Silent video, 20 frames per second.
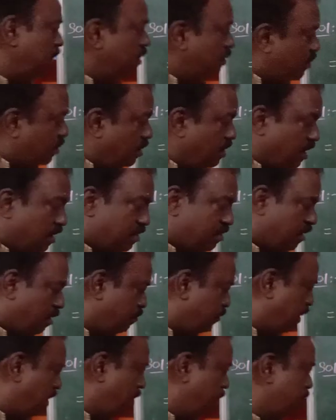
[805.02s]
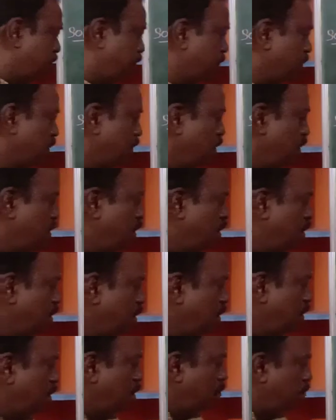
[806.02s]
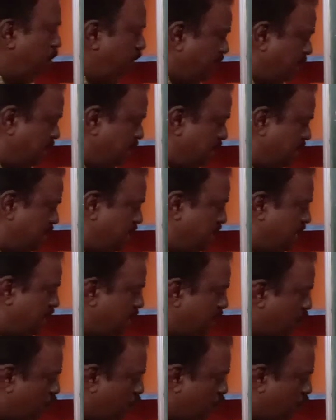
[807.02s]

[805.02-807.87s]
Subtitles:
is that something. But here